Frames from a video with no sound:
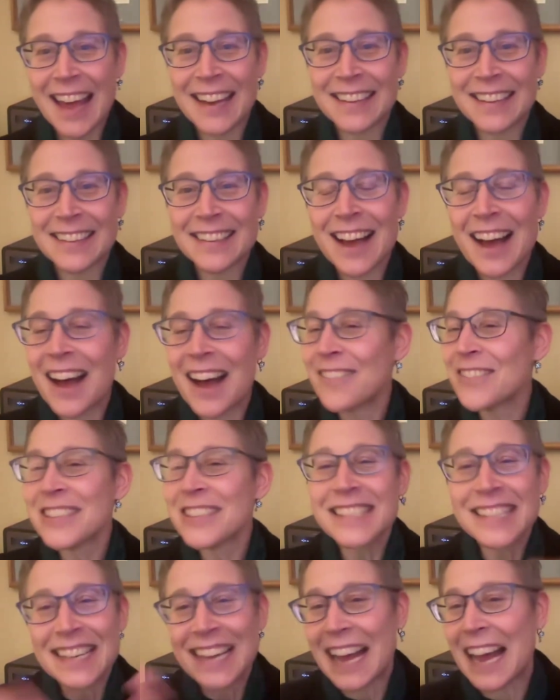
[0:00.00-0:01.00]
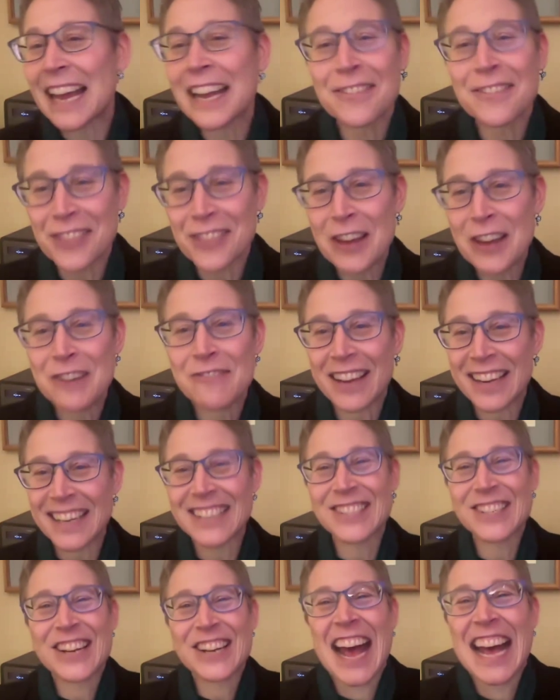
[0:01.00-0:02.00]
And obviously, I have thought about
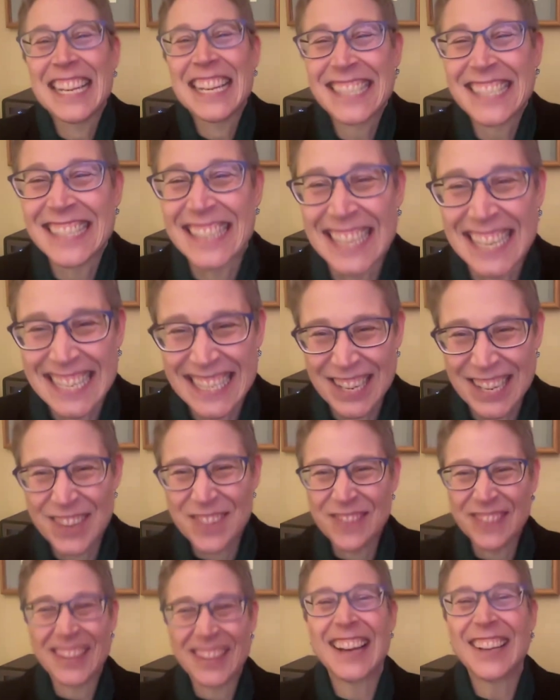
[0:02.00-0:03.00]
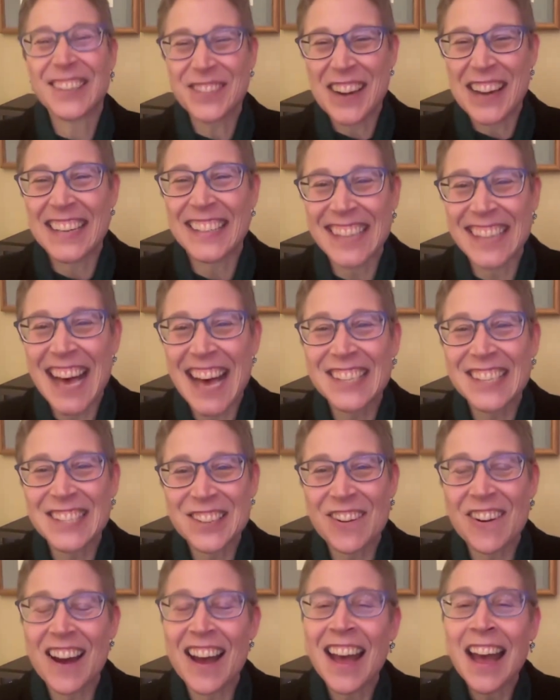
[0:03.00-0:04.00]
internationalism quite a
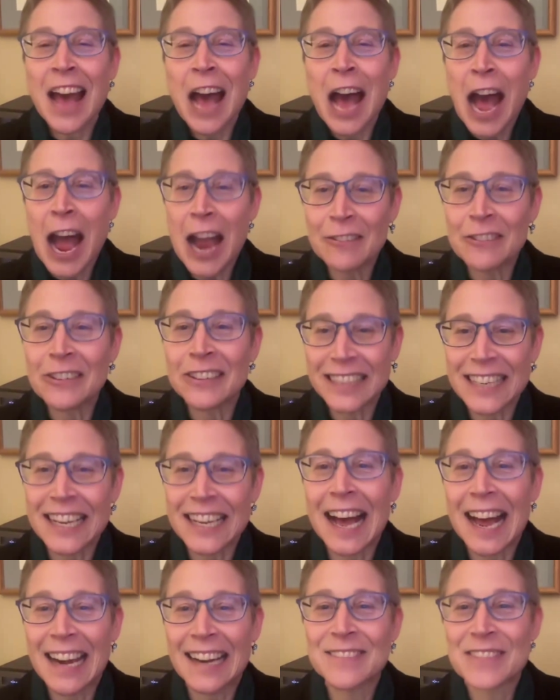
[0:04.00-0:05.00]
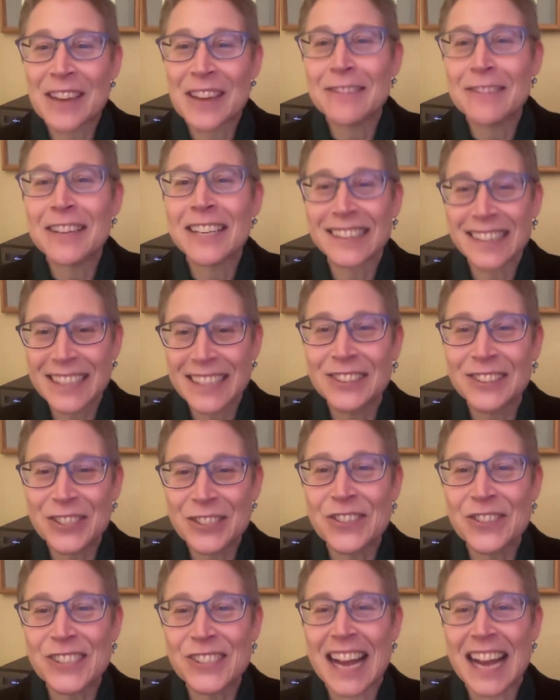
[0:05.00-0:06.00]
lot. So I really got maybe a little
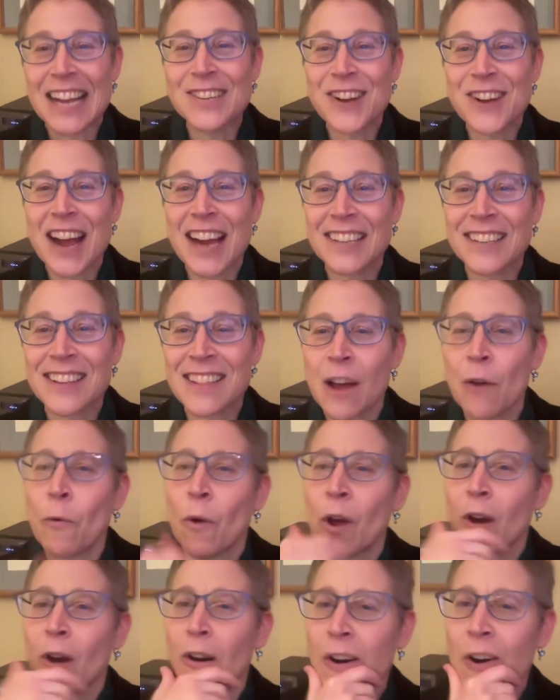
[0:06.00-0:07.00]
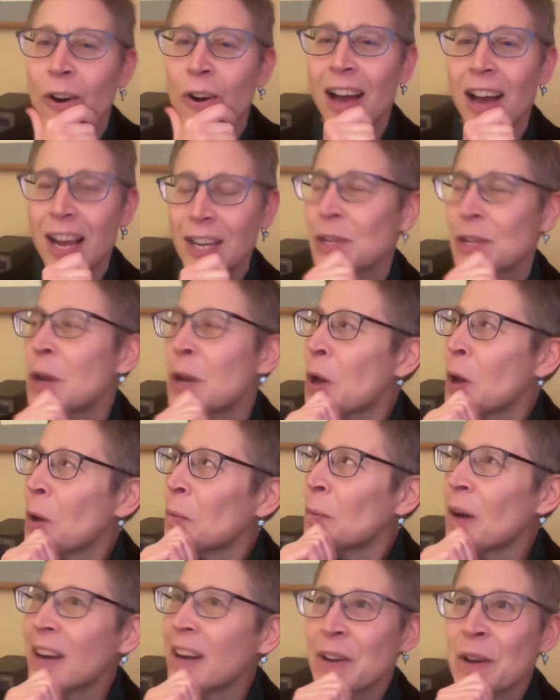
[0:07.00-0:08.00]
too sidetracked in that way. Oh gosh,
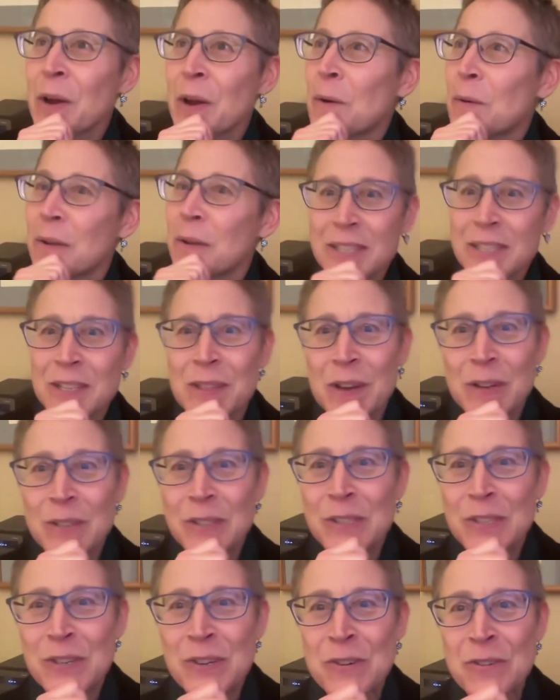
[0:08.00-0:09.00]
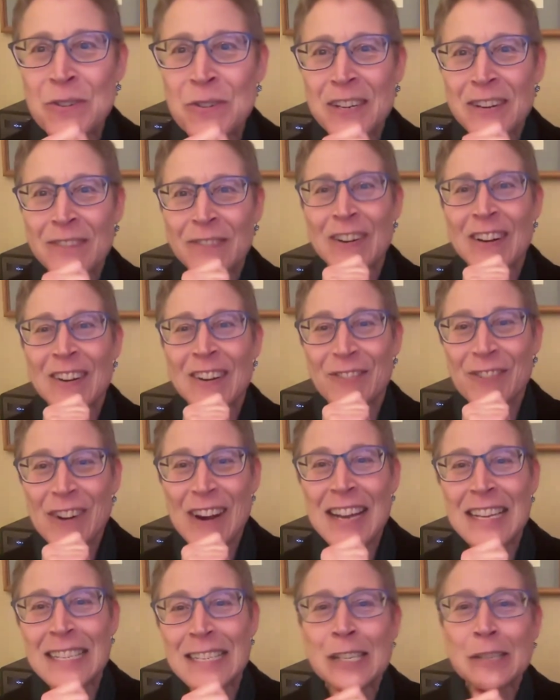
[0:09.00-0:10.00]
what do those two different
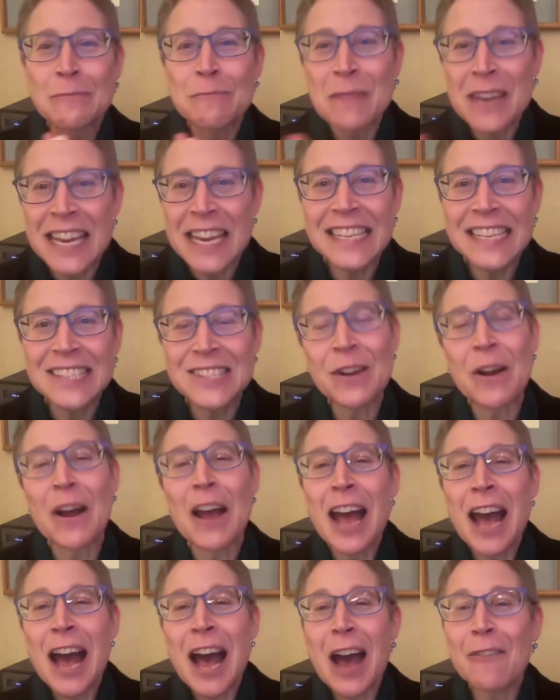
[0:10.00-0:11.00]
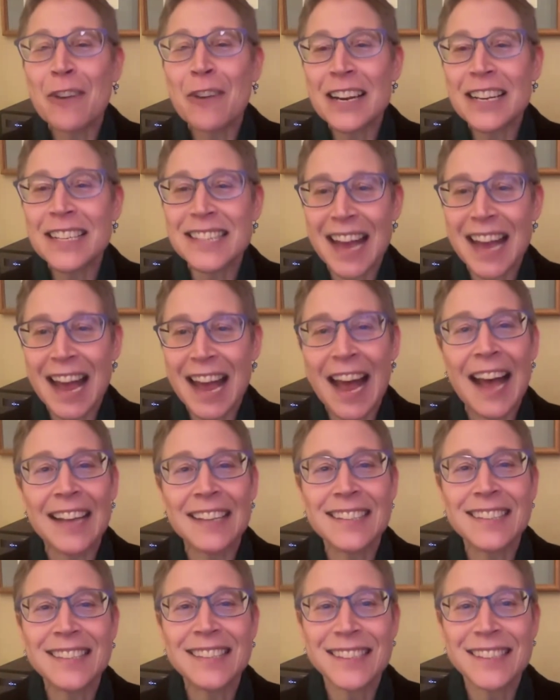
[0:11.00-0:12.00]
phrases mean? So I wanted to
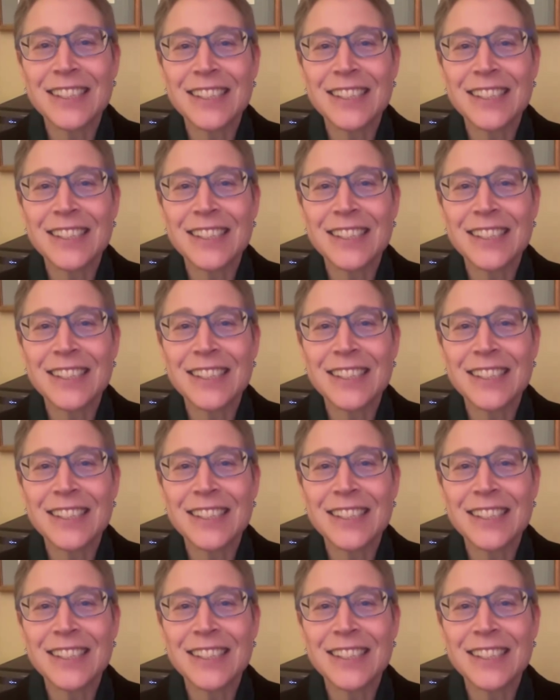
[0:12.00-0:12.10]
ask,